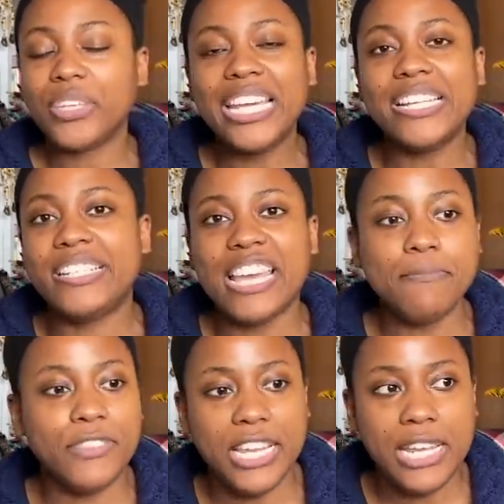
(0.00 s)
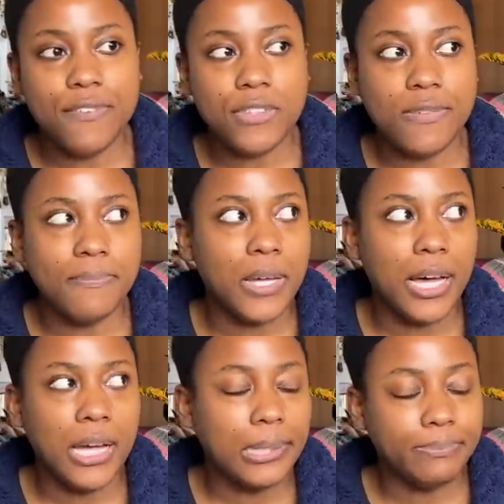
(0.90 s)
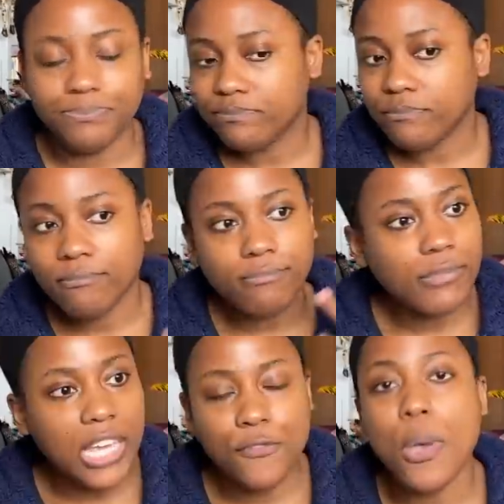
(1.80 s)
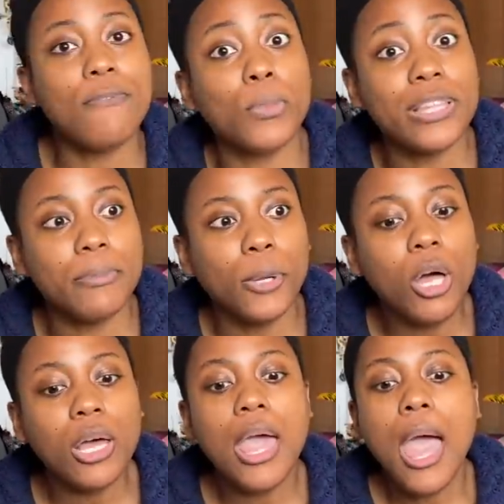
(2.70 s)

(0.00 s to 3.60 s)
in depth any of them if you haven't read the book.